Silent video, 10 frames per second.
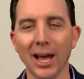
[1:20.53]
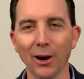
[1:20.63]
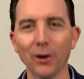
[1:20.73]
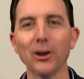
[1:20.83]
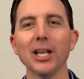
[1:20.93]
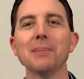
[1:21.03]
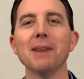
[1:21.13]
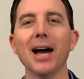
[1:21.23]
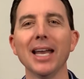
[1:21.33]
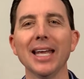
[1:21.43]
earning
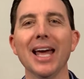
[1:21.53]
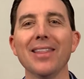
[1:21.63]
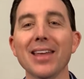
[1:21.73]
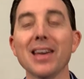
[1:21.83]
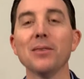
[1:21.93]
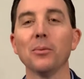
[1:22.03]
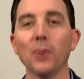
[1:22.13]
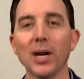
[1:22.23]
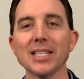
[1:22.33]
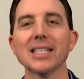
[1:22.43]
money, and then
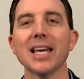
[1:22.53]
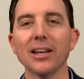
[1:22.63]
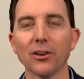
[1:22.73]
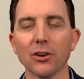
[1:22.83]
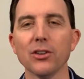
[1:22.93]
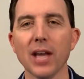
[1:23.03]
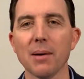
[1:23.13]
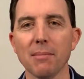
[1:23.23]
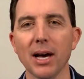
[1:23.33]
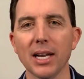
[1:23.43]
once they earn that
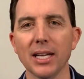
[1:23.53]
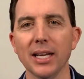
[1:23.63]
money,